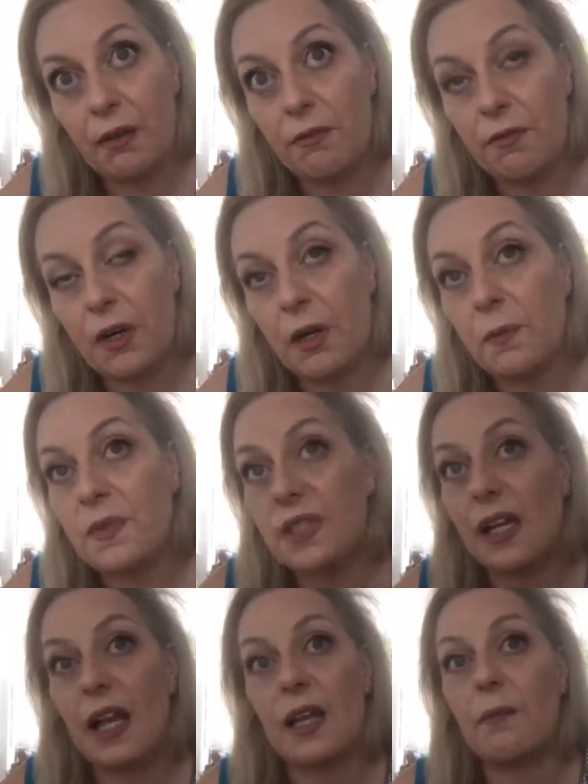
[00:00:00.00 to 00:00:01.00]
firms,
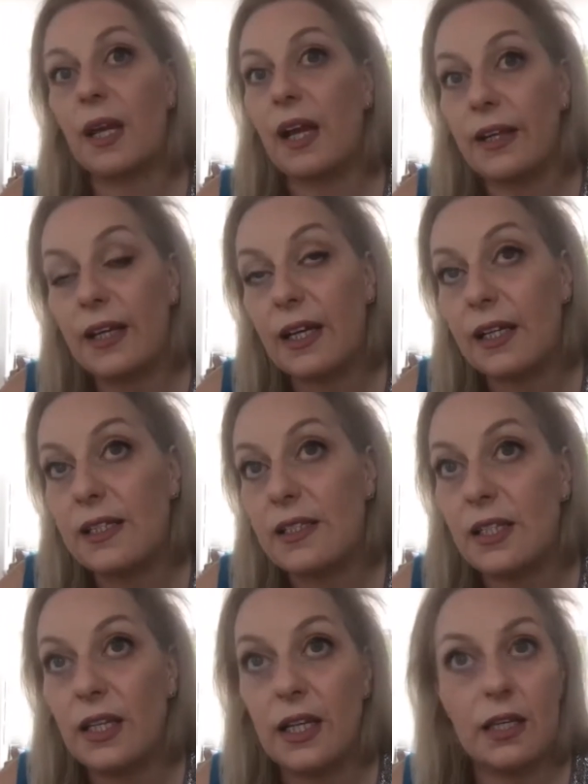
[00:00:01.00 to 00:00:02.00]
like mechanical
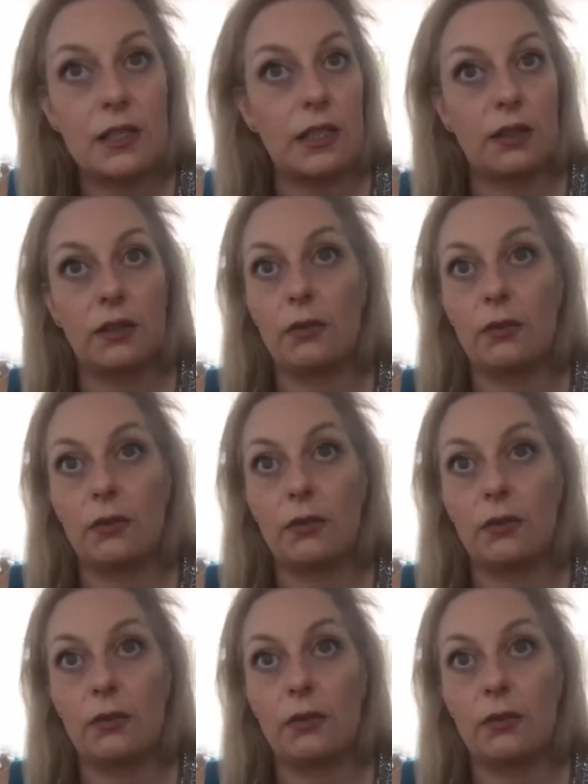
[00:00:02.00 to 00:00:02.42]
engineers that